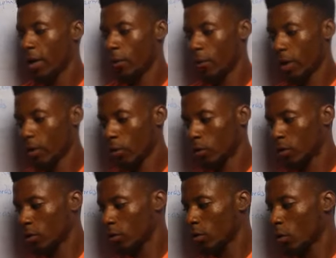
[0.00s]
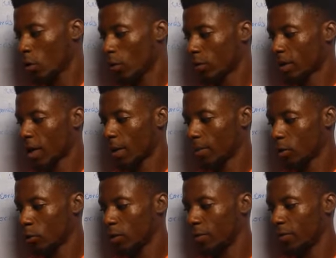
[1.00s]
a record of the
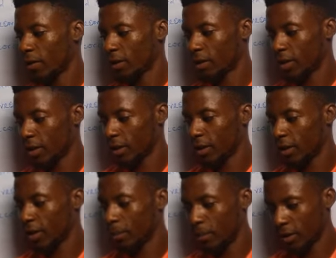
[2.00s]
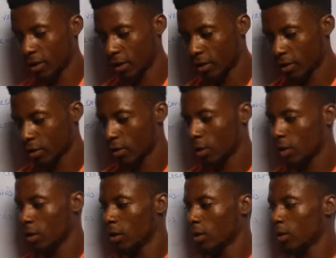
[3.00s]
capital invested in a business,
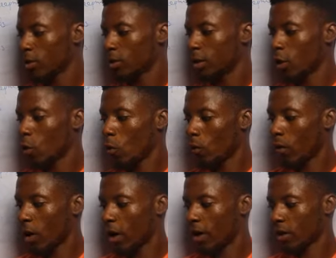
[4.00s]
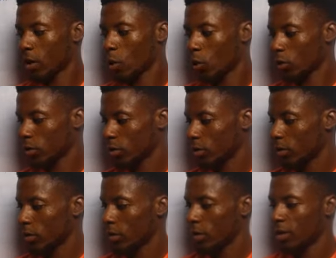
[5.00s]
the overhead cost,
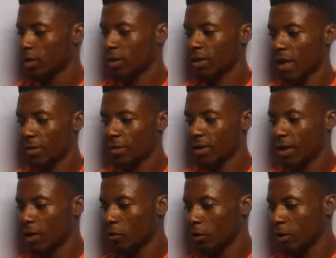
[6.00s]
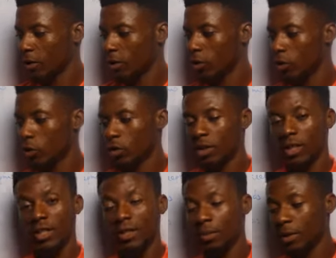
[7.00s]
staff salary,
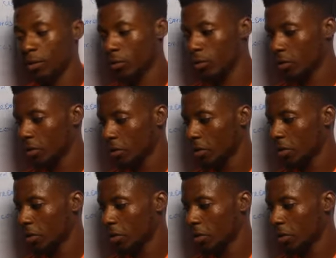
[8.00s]
utility bills,